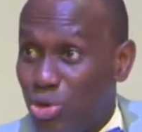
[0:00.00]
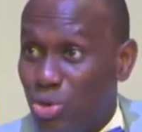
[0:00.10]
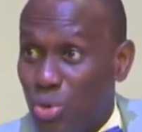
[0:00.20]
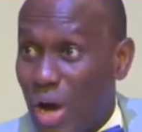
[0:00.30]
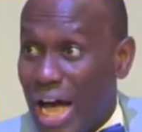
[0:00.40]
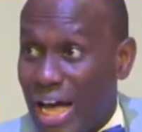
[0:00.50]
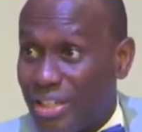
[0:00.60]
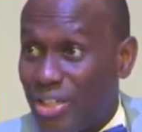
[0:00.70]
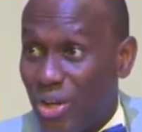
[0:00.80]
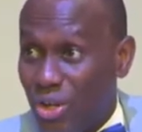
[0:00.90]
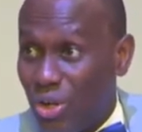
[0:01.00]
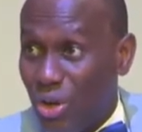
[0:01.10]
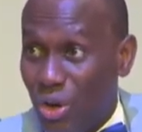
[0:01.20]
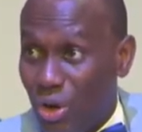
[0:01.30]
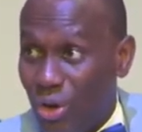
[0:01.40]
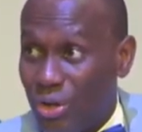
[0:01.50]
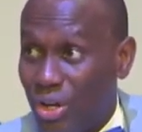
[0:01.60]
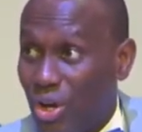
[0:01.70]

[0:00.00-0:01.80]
you are the Lord.